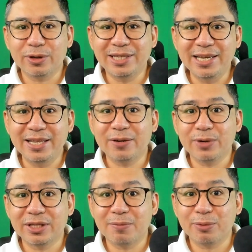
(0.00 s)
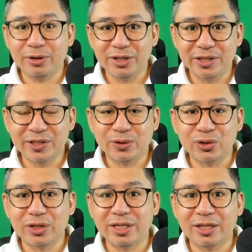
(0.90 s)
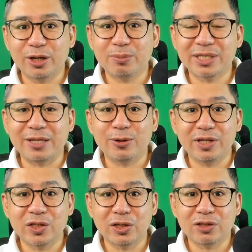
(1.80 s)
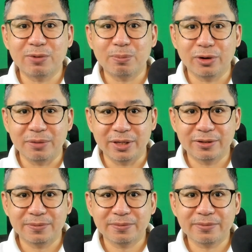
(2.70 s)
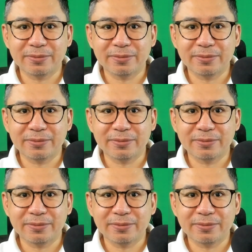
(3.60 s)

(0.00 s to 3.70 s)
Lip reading: or dealing with employers concerning terms and conditions of employment.